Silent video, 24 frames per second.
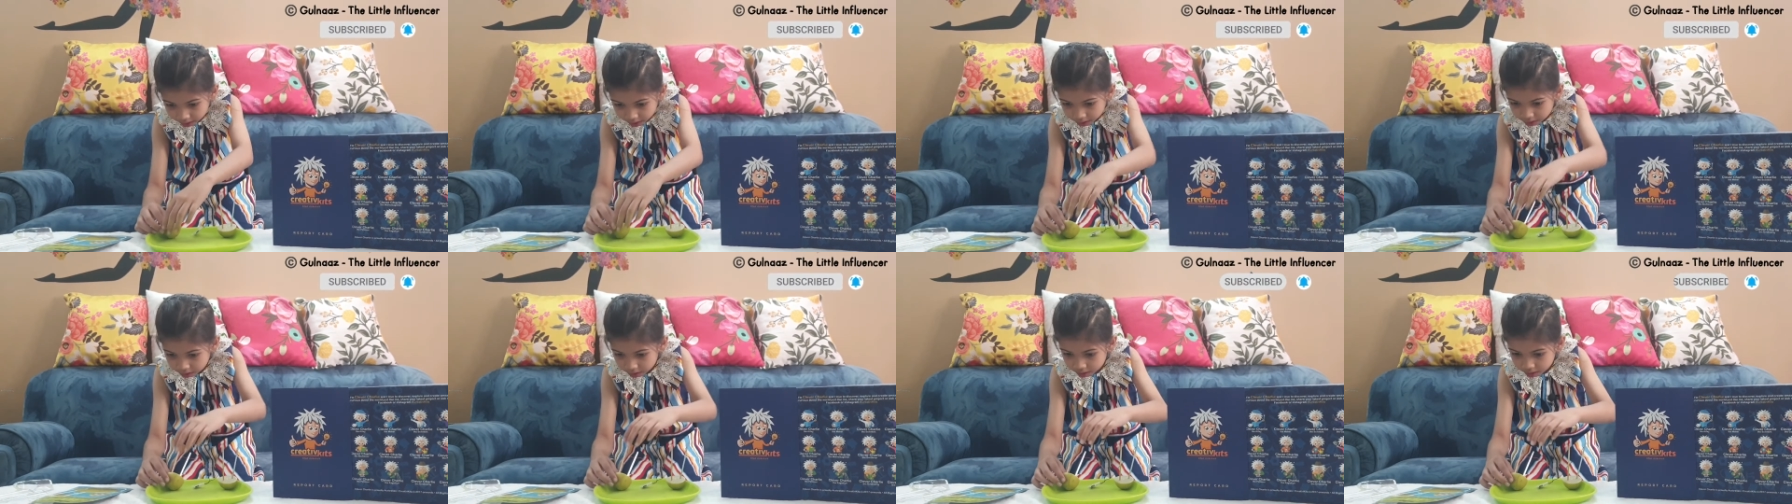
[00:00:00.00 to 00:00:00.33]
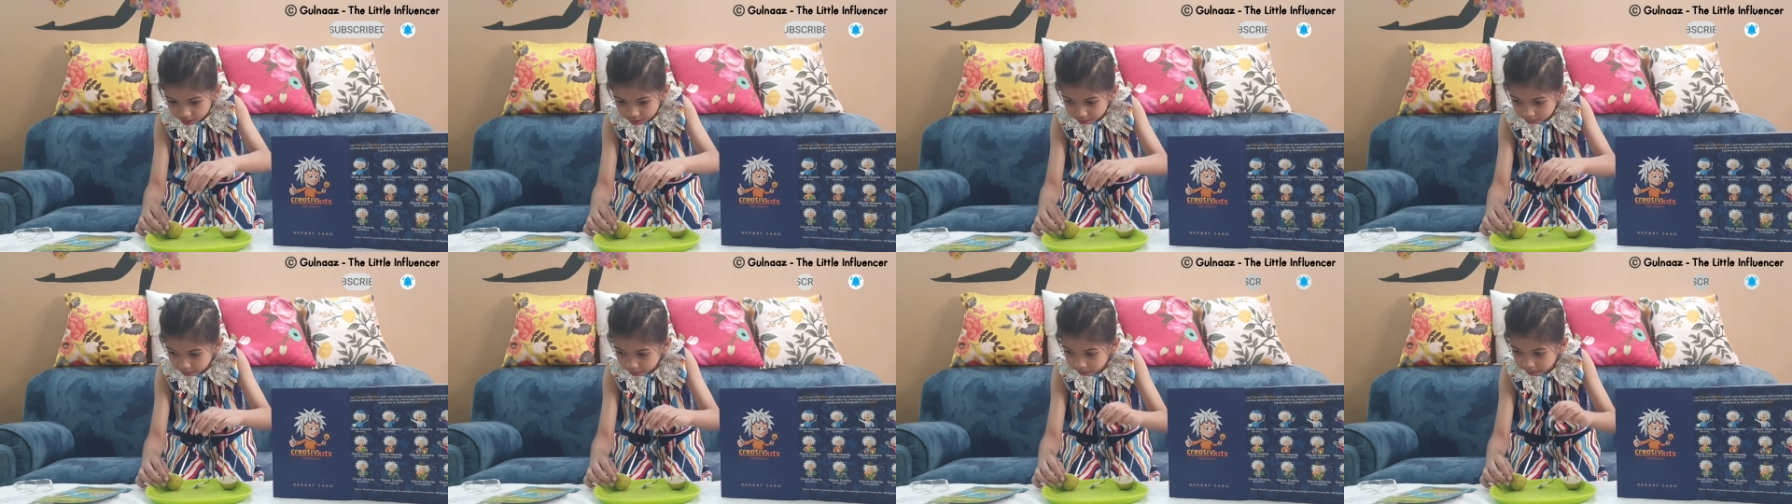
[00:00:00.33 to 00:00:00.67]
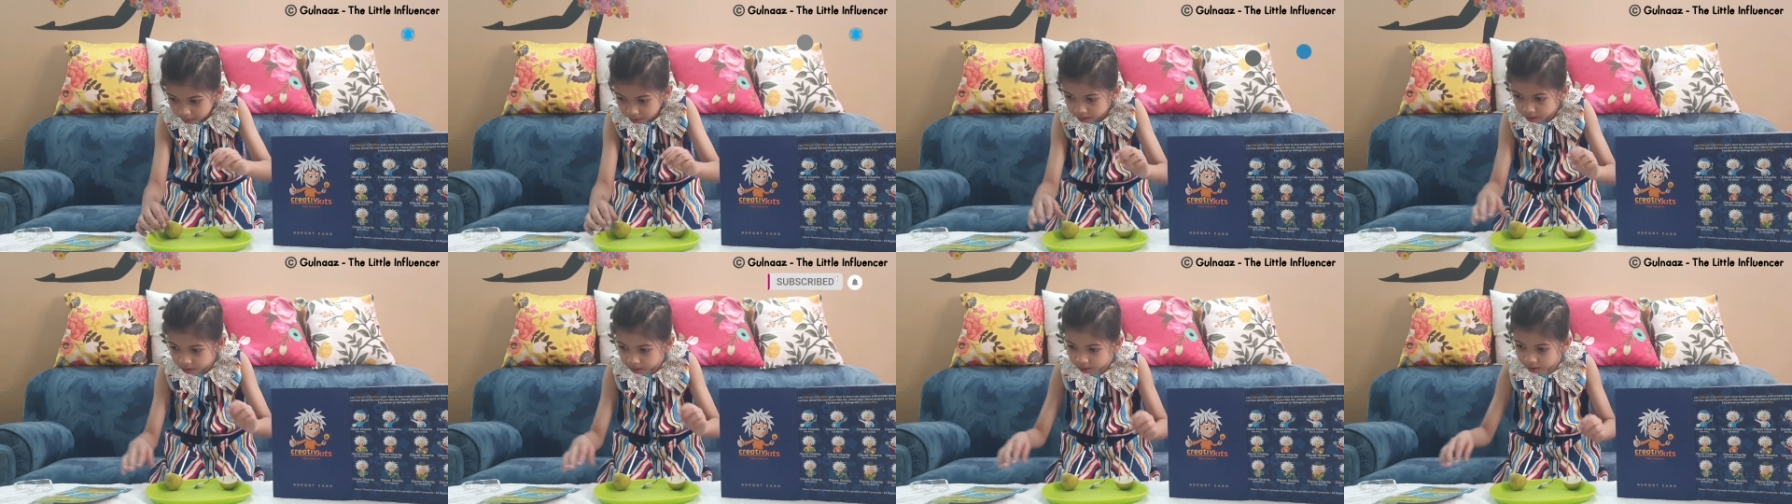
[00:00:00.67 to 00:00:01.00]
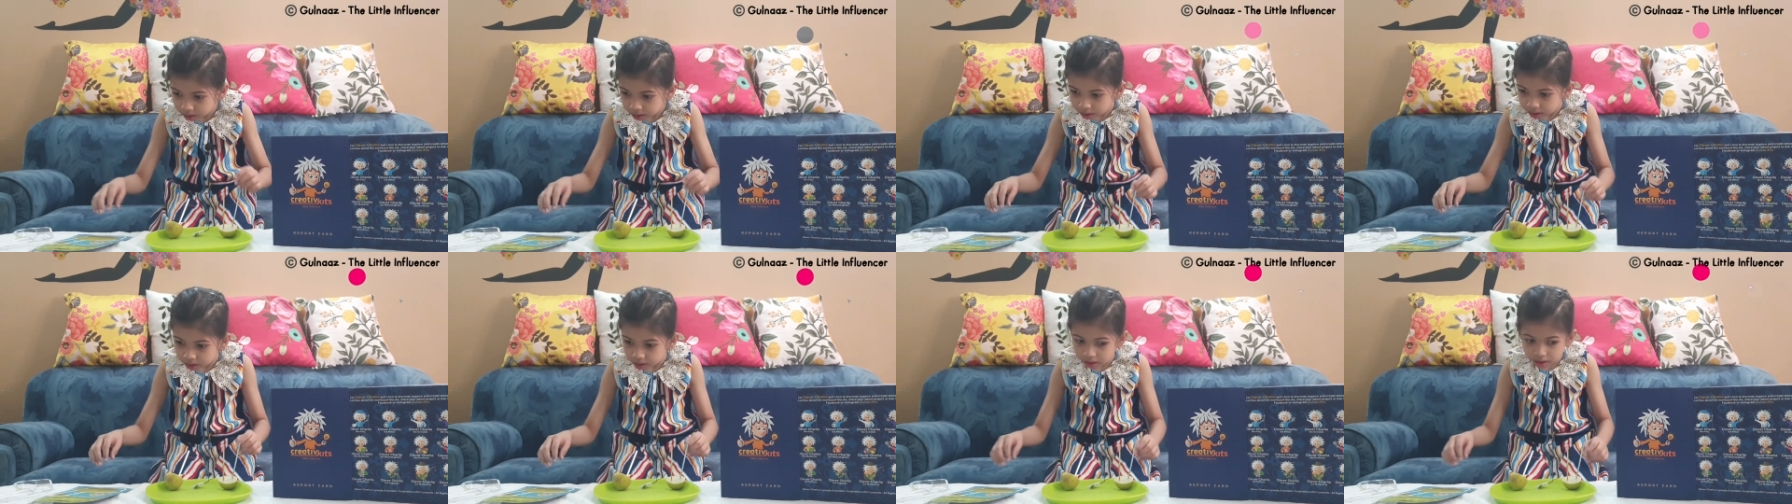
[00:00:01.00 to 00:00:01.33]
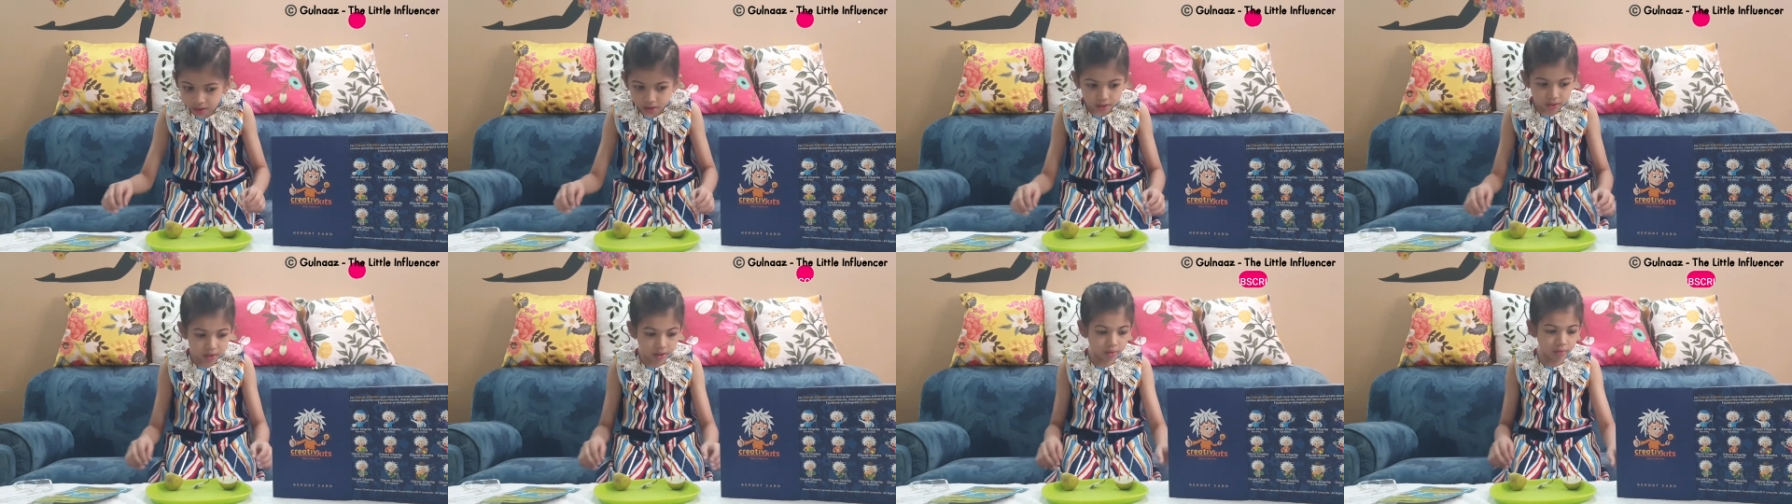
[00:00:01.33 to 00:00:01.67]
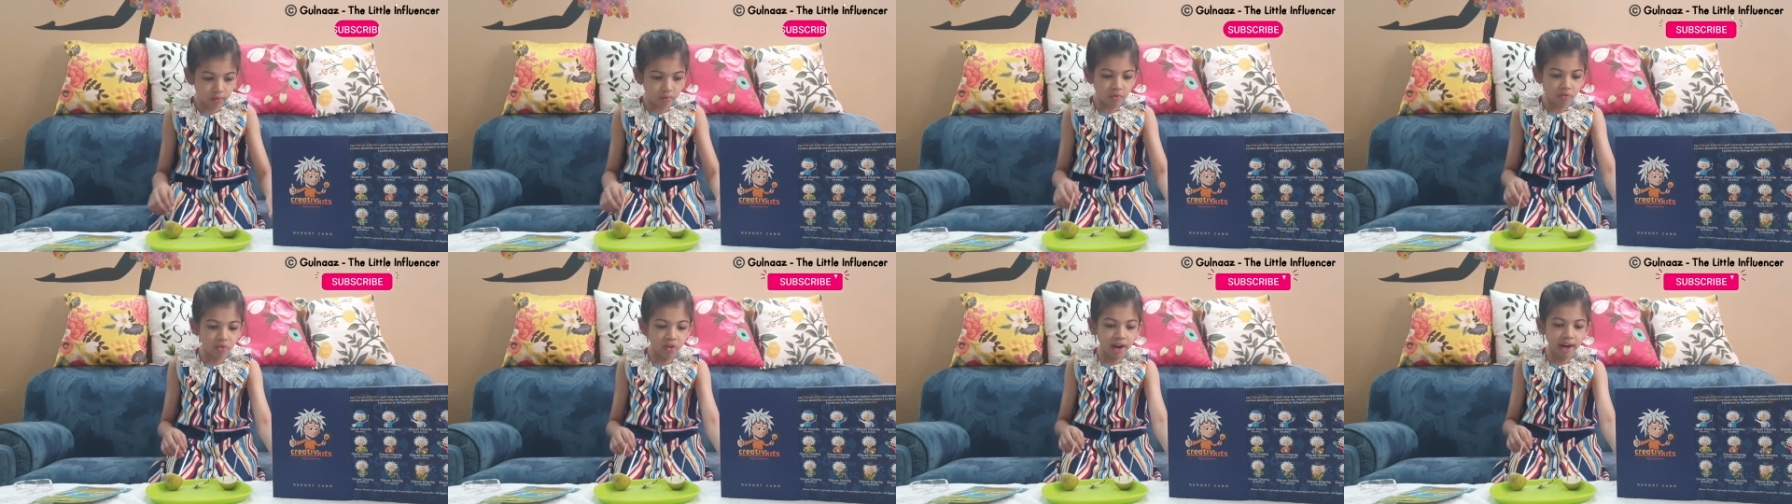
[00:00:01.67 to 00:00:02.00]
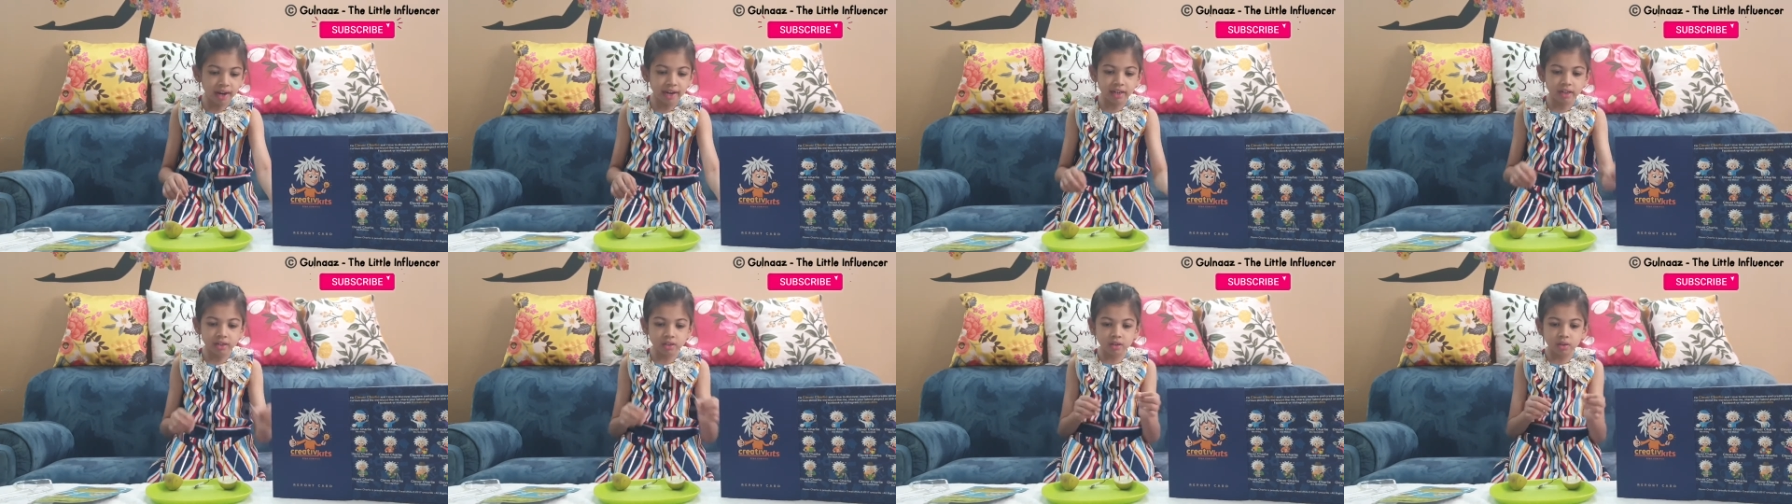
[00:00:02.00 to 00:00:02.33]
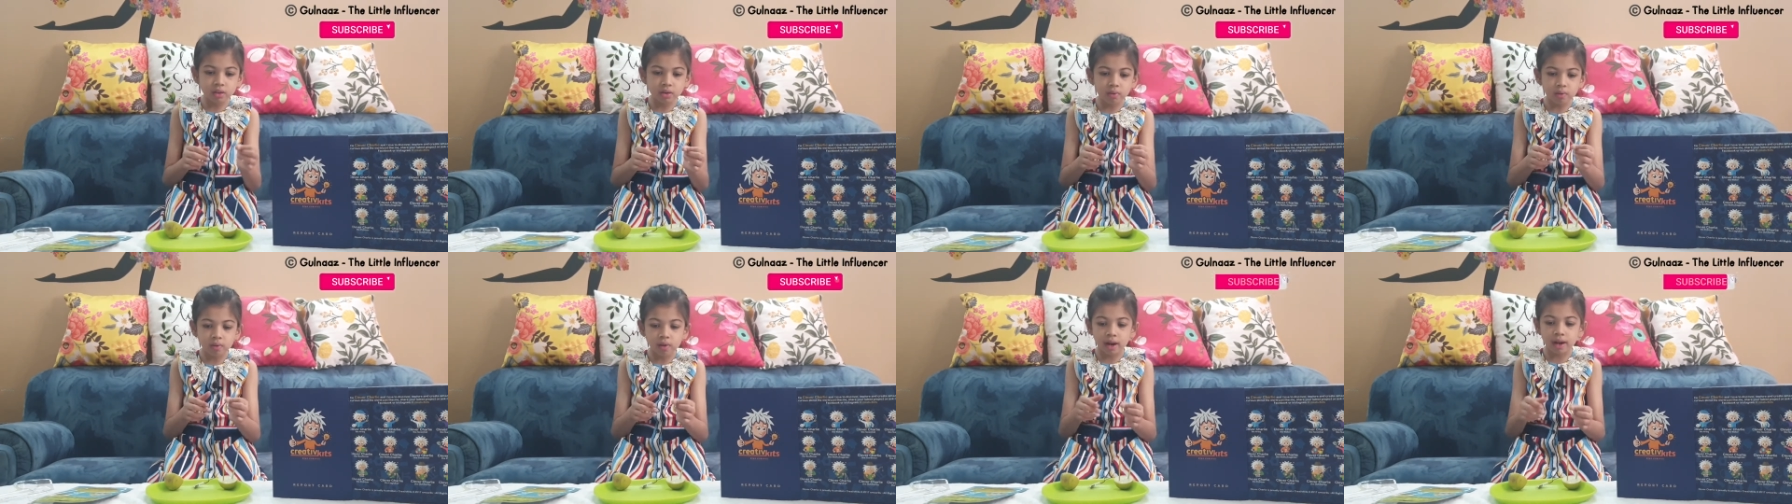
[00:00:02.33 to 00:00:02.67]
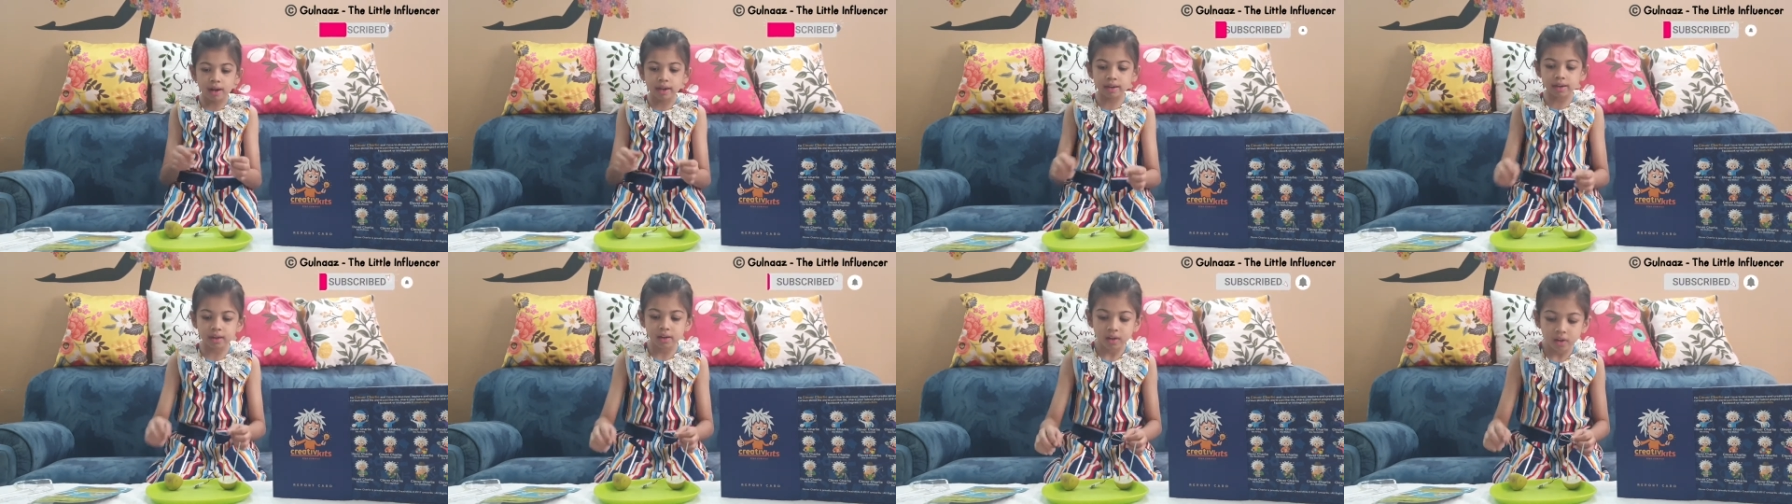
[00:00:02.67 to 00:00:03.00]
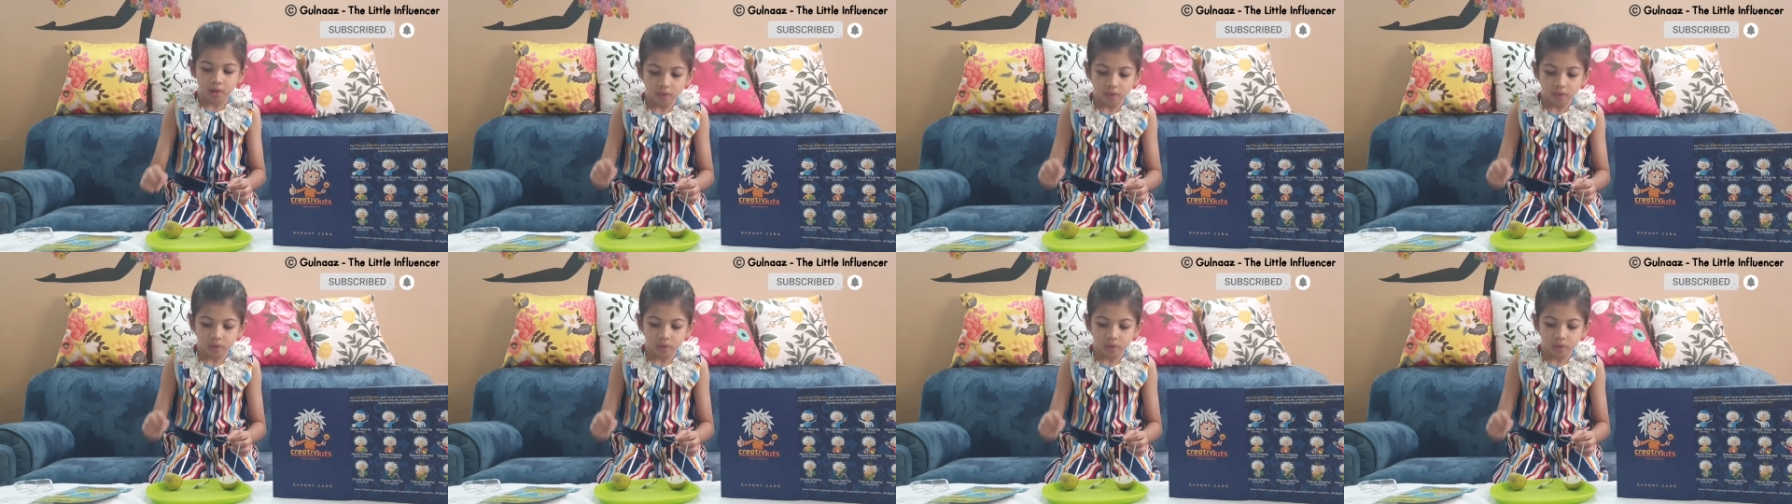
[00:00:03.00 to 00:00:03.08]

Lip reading: are going to put the white one